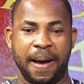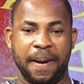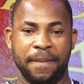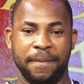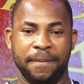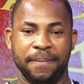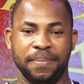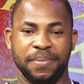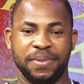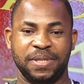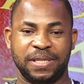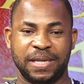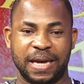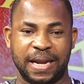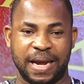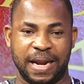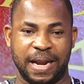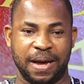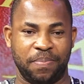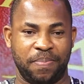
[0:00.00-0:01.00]
send
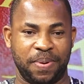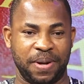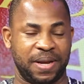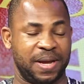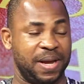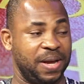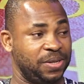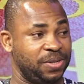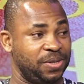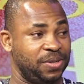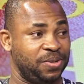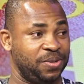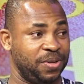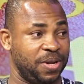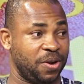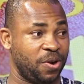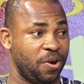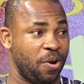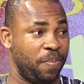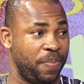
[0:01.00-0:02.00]
an application to the
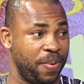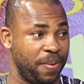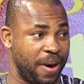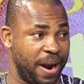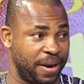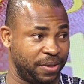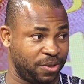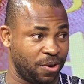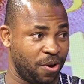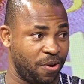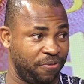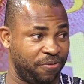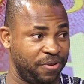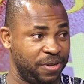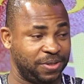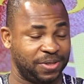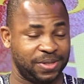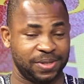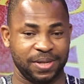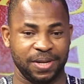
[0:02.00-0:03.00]
Copyright
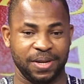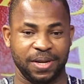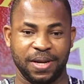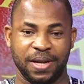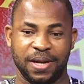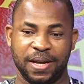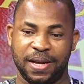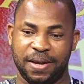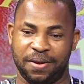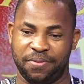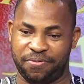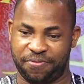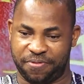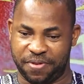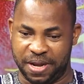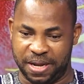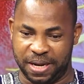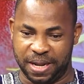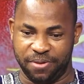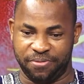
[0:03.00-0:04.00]
Office,
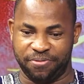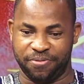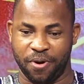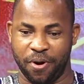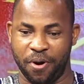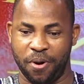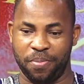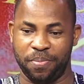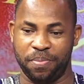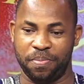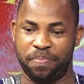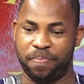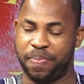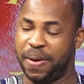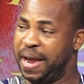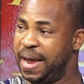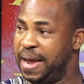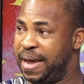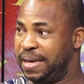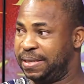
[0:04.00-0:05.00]
fill a form,
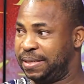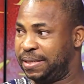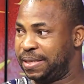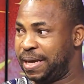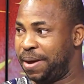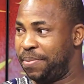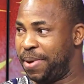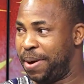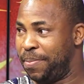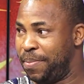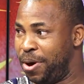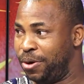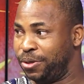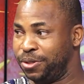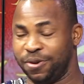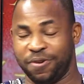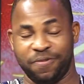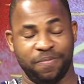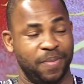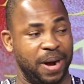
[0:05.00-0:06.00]
pay some amount
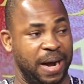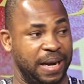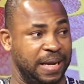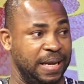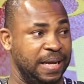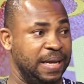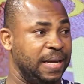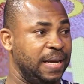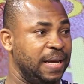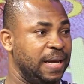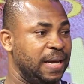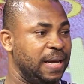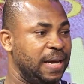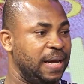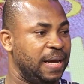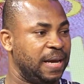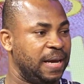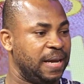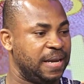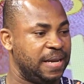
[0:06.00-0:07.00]
of money.
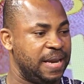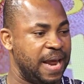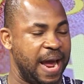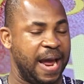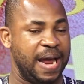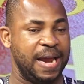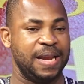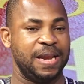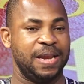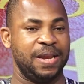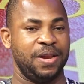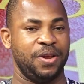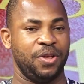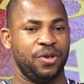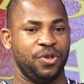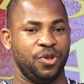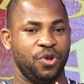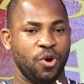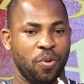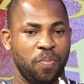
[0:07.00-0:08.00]
Then
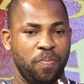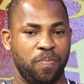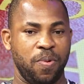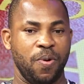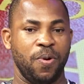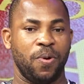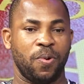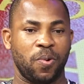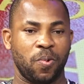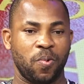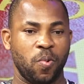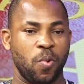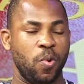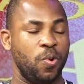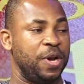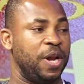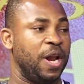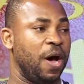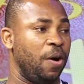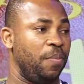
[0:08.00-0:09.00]
your book will
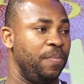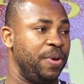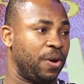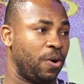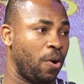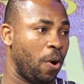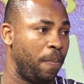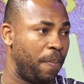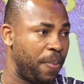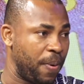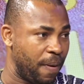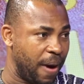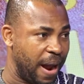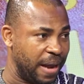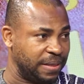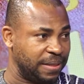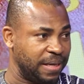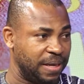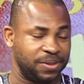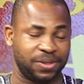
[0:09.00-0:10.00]
now be
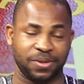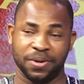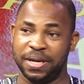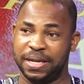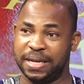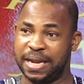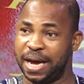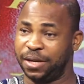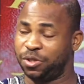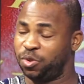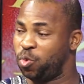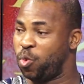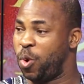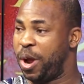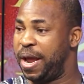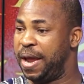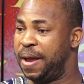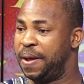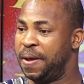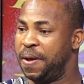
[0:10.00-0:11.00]
copyrighted. So in that
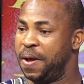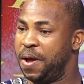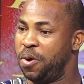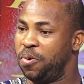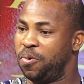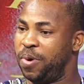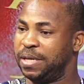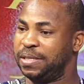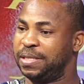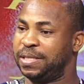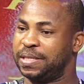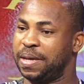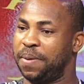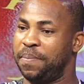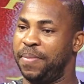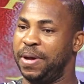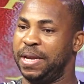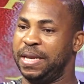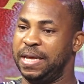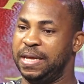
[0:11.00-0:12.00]
way, when
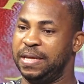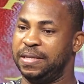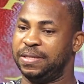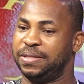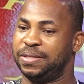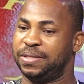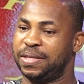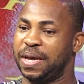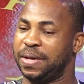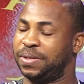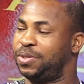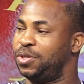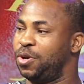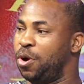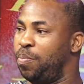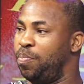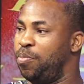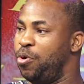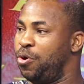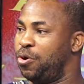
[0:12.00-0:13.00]
somebody takes your
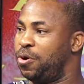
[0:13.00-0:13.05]
book,